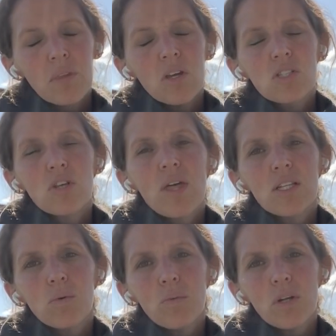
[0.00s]
So
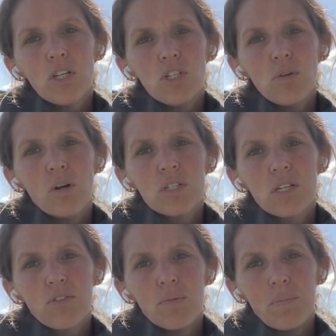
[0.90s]
that's what we're going to do on
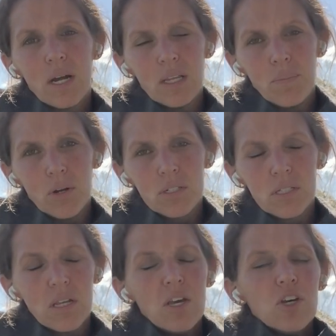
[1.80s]
different body
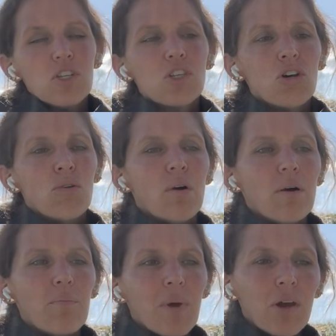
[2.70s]
parts. So
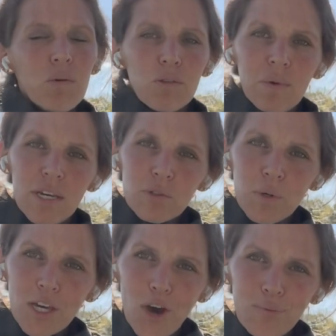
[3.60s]
bear with me as
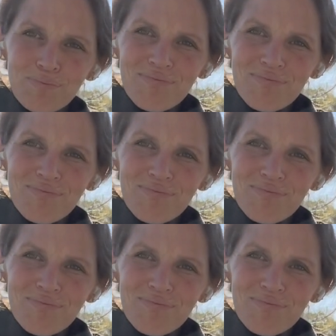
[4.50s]
we go.